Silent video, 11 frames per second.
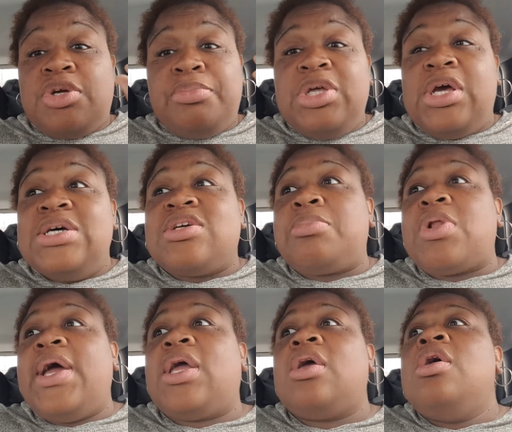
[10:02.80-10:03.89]
them because I'm
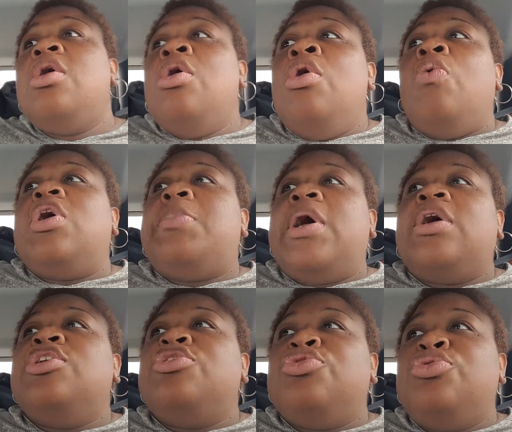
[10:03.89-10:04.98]
like, what am I
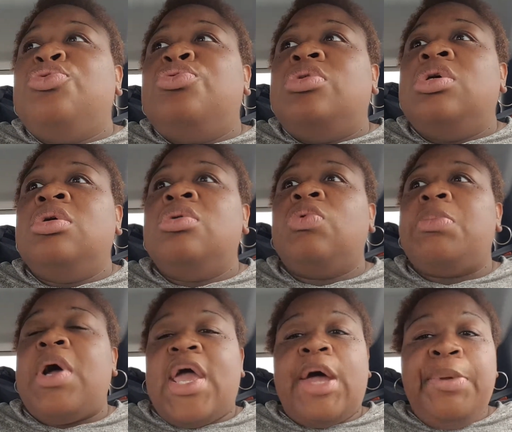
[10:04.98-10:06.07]
gonna do with
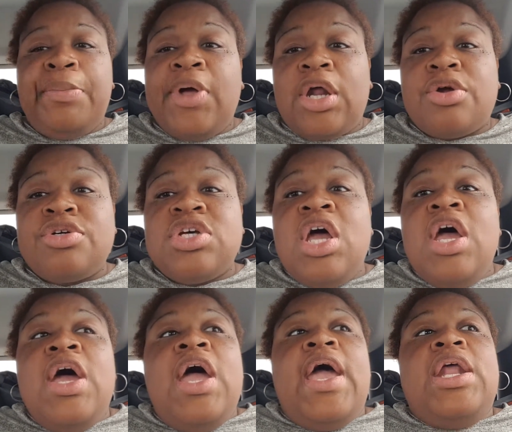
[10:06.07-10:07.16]
my happy planners?
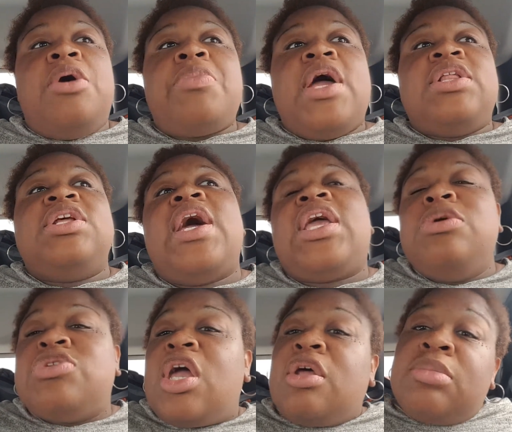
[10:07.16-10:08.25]
And I'm like, then I keep
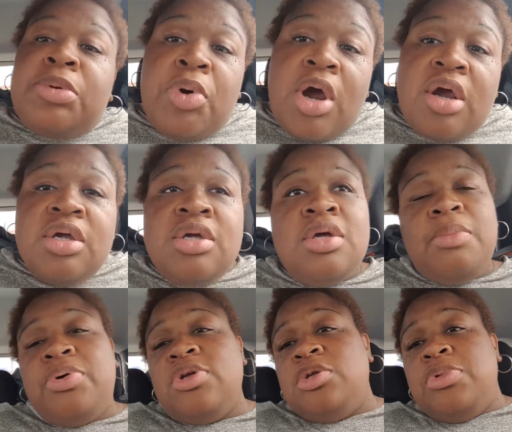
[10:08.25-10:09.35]
taking them apart and
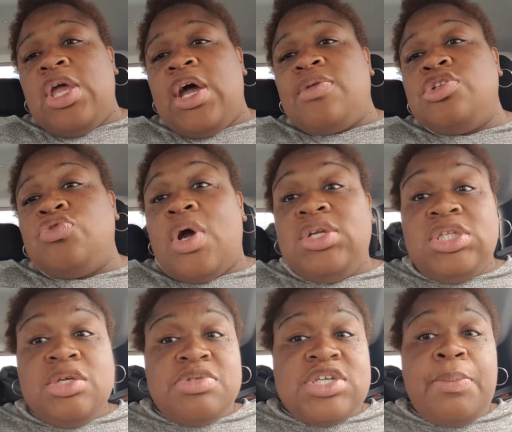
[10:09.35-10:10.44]
putting them together. Do I need
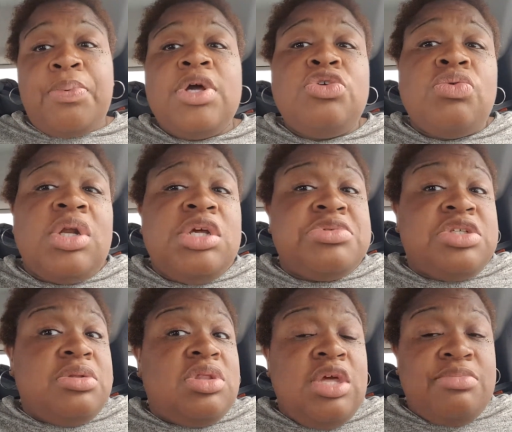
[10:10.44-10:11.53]
them separate? Do I need to,
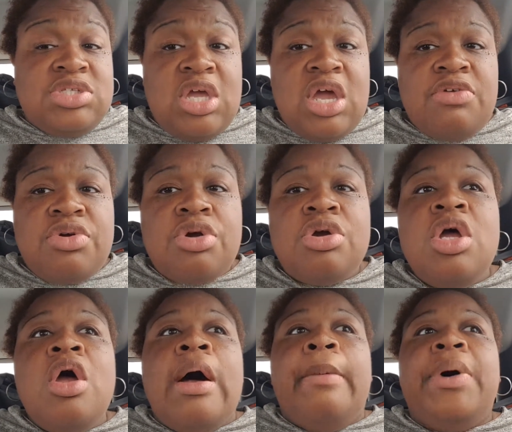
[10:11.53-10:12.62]
them together?
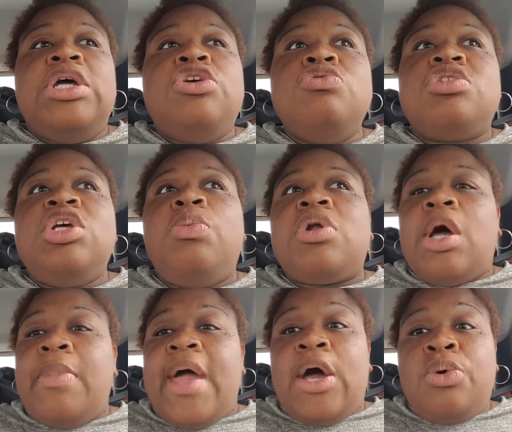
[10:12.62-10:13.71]
But usually when
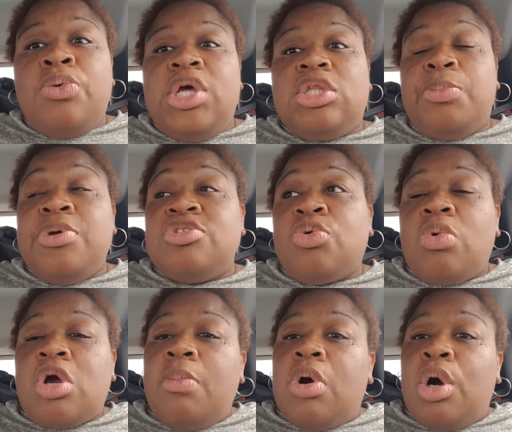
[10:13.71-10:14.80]
I'm out, it depends on
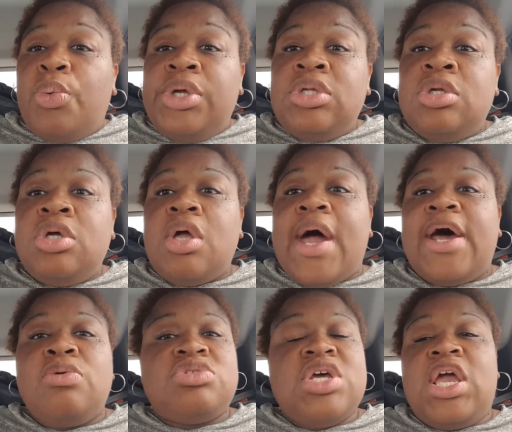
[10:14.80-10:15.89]
where I'm going. I
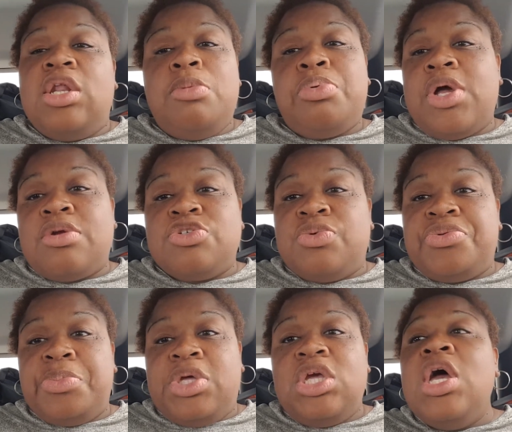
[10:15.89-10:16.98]
don't take any planners with
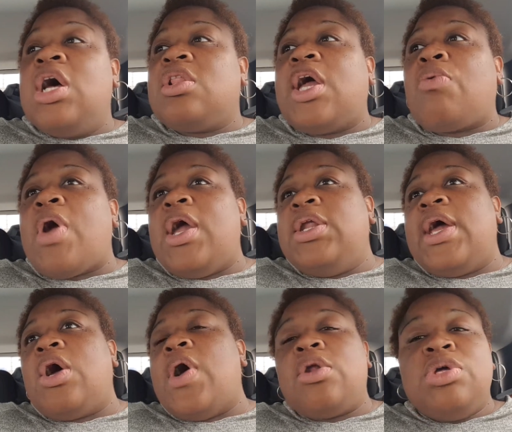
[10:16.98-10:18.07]
me. Like right
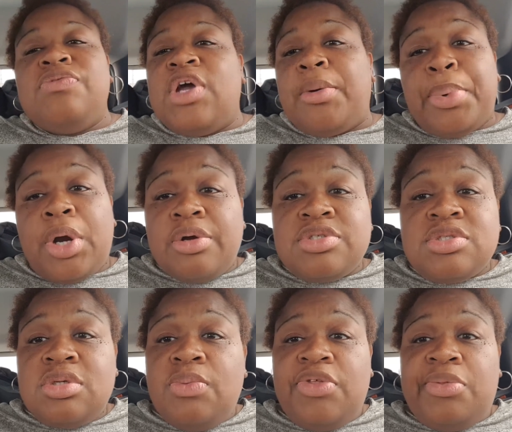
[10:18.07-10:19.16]
now, I don't even have a purse
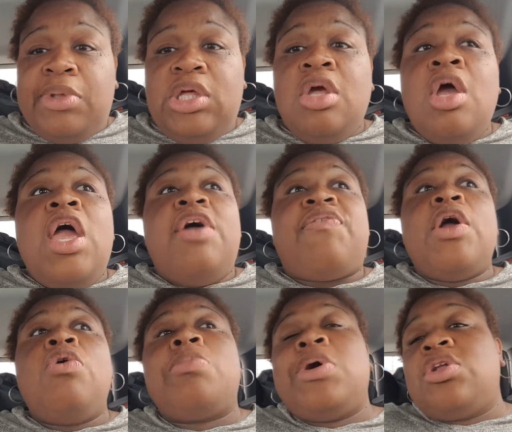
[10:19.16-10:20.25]
with me. If I
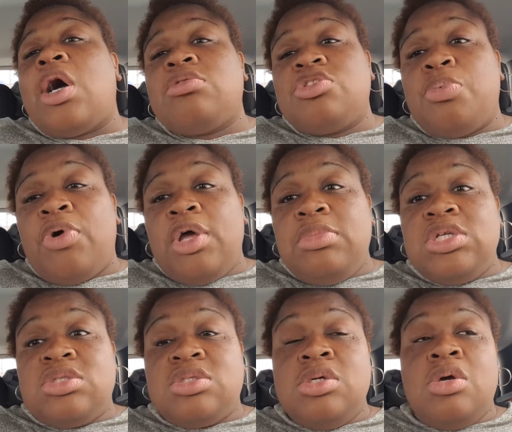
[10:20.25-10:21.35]
go to my doctor's
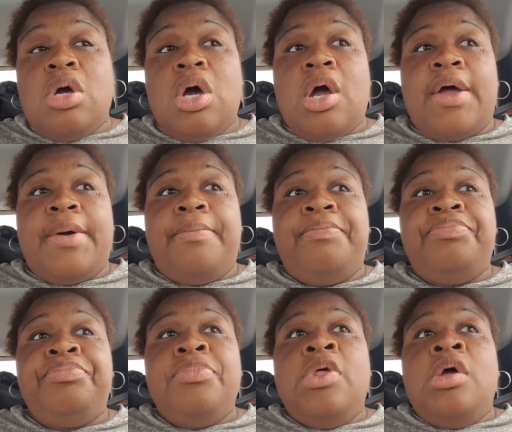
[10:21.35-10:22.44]
appointments, um,
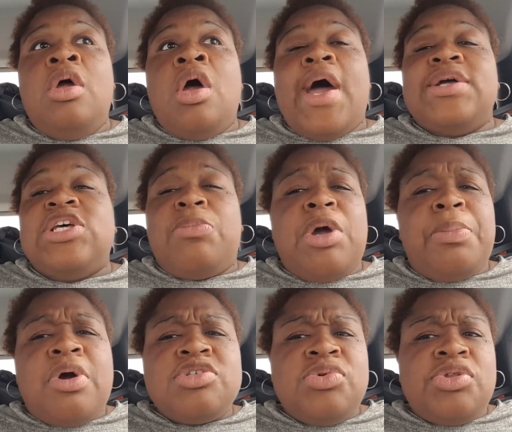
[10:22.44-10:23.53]
I take my
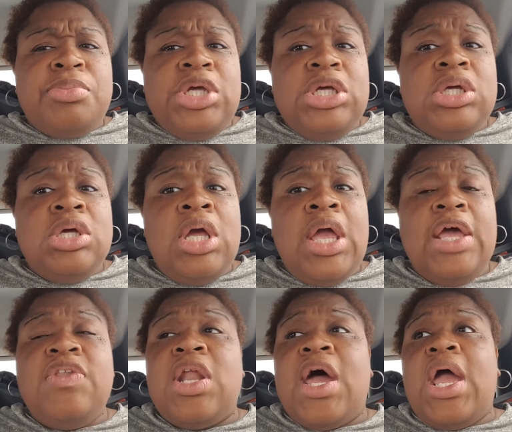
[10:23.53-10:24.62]
purse with me,
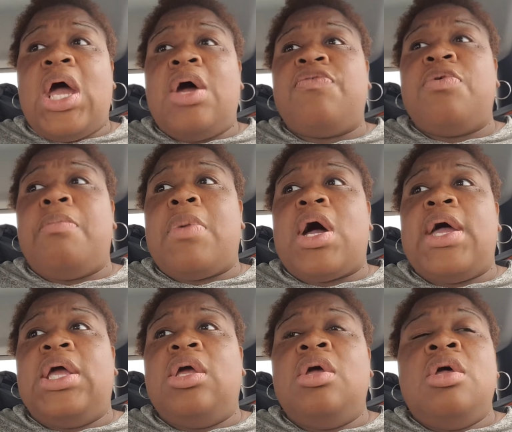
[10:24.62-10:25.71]
and then I have
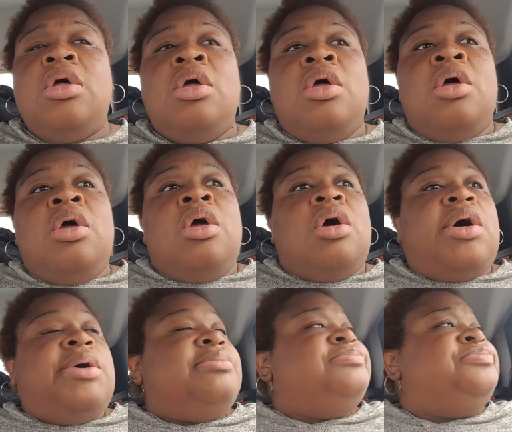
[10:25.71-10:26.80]
my
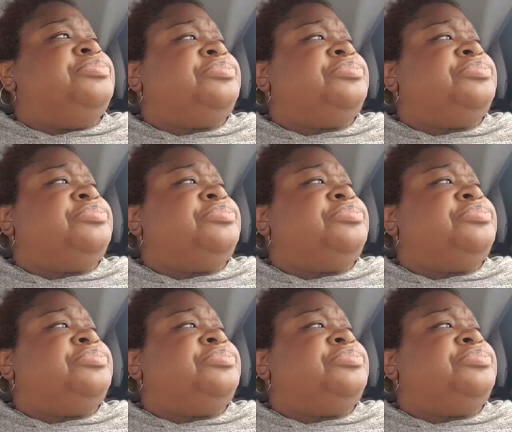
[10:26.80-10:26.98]
um,